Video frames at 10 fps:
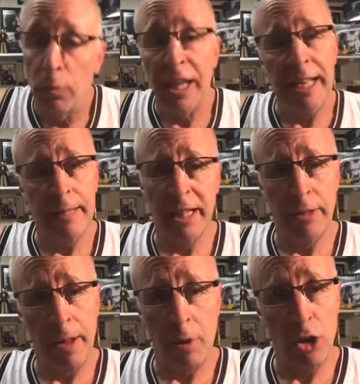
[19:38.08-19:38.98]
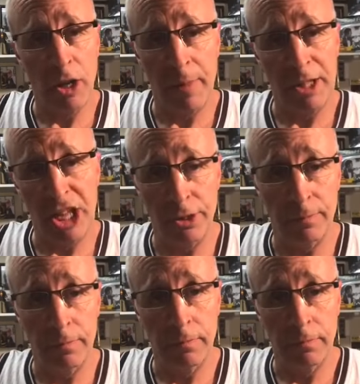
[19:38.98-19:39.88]
please record your message.
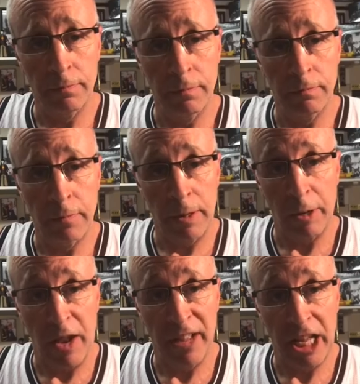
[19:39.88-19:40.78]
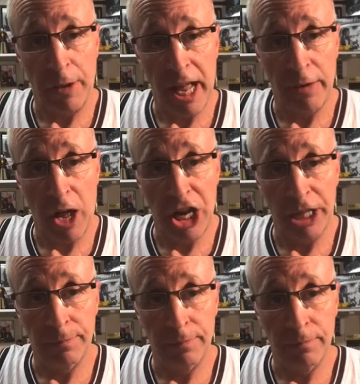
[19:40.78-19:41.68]
When you have finished recording,
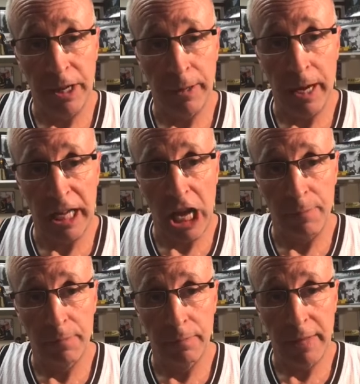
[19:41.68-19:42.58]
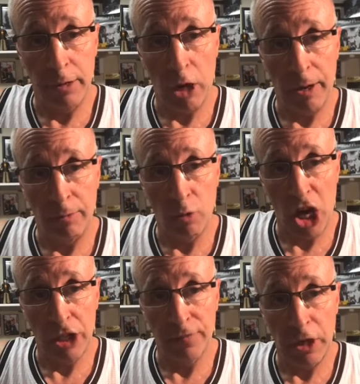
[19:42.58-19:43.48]
you may hang up or press
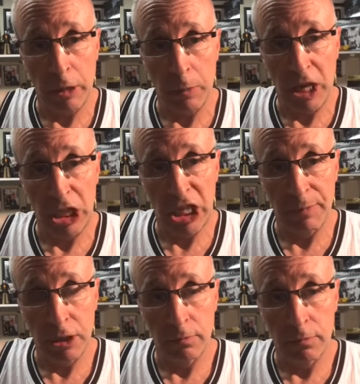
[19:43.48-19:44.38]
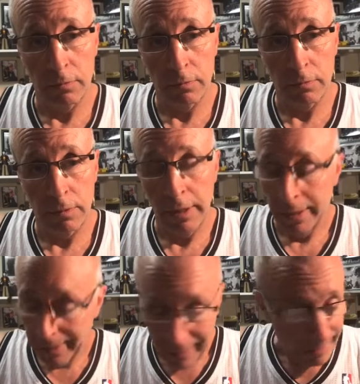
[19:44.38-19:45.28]
one for more options.
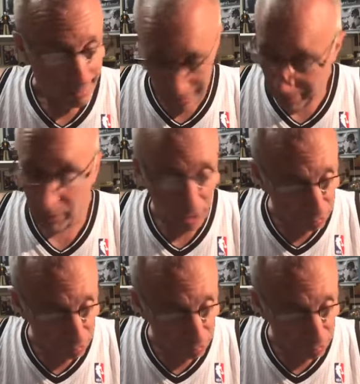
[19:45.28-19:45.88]
Well,